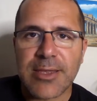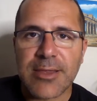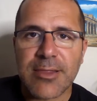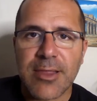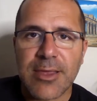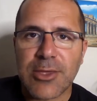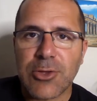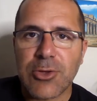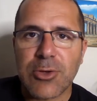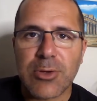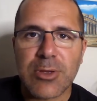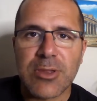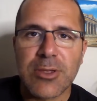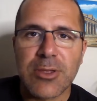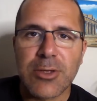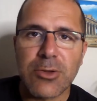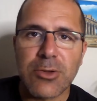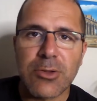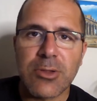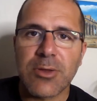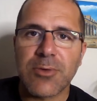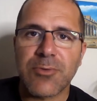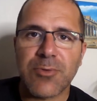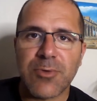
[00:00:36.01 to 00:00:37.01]
Like you can
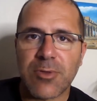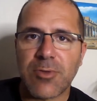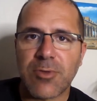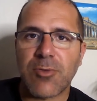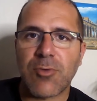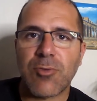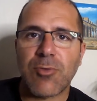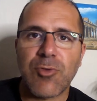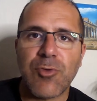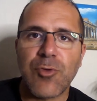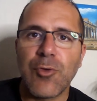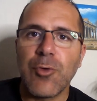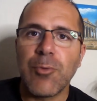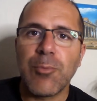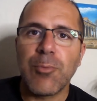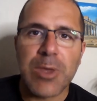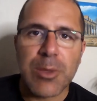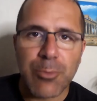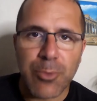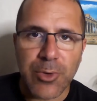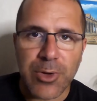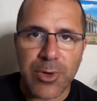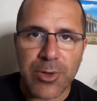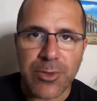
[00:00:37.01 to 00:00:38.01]
literally fit two
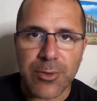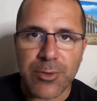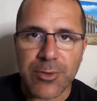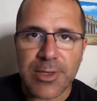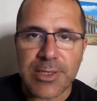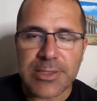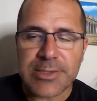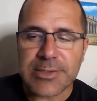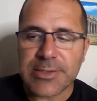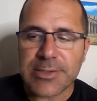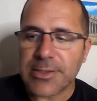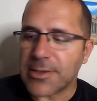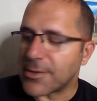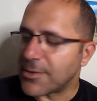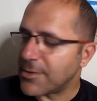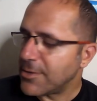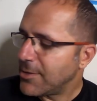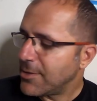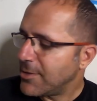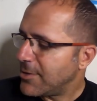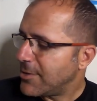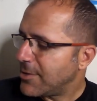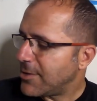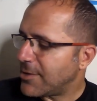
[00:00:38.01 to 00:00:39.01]
people in there, and that's it.
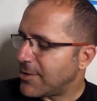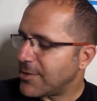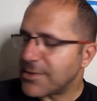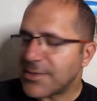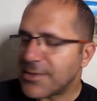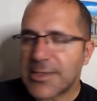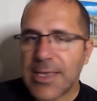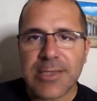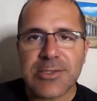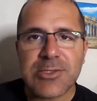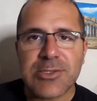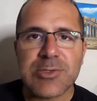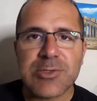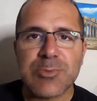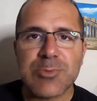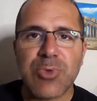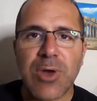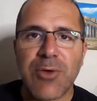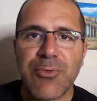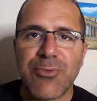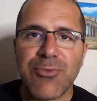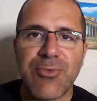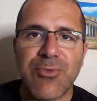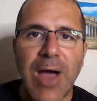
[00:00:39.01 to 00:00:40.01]
And this guy just
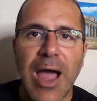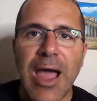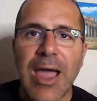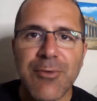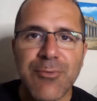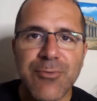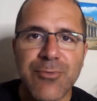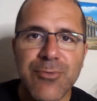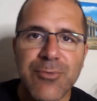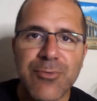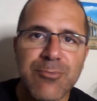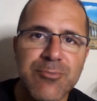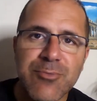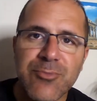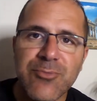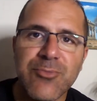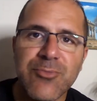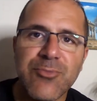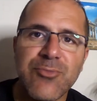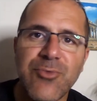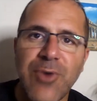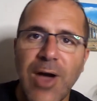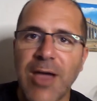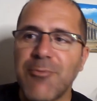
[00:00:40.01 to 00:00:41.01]
brought five
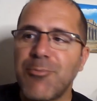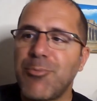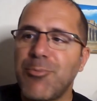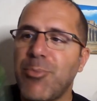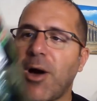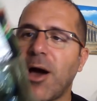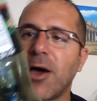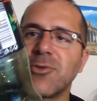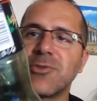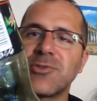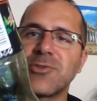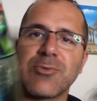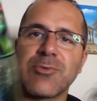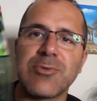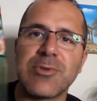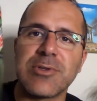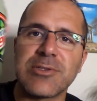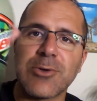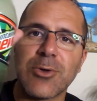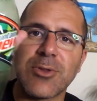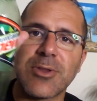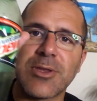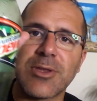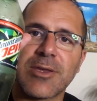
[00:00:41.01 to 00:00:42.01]
five bottles of this
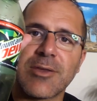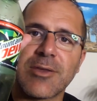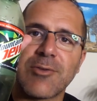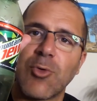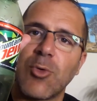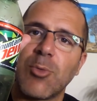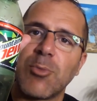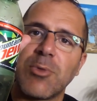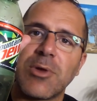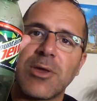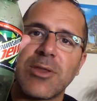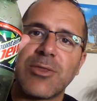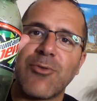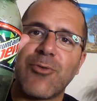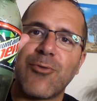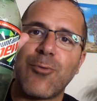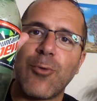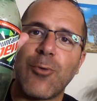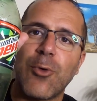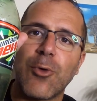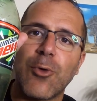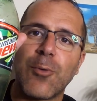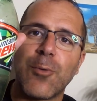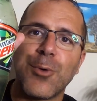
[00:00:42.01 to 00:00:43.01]
only. He told me the
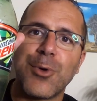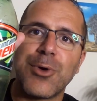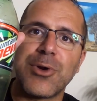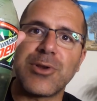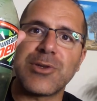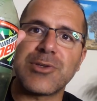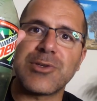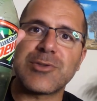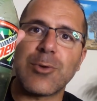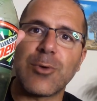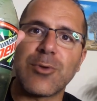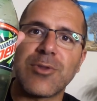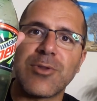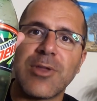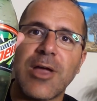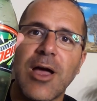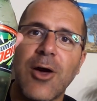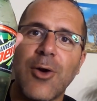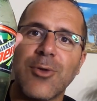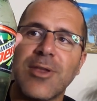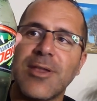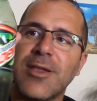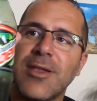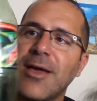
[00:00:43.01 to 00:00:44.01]
four were already sold
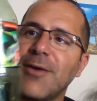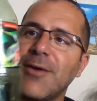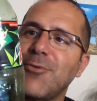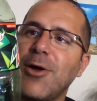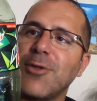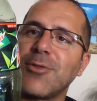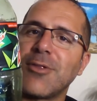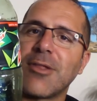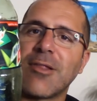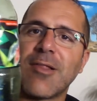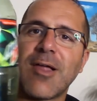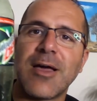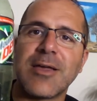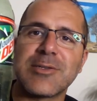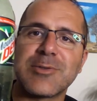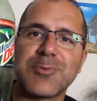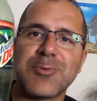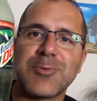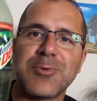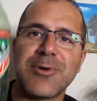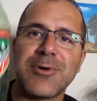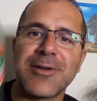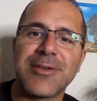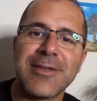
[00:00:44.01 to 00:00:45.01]
out, and I found the last
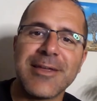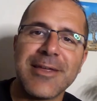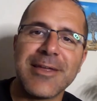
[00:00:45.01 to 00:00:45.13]
one.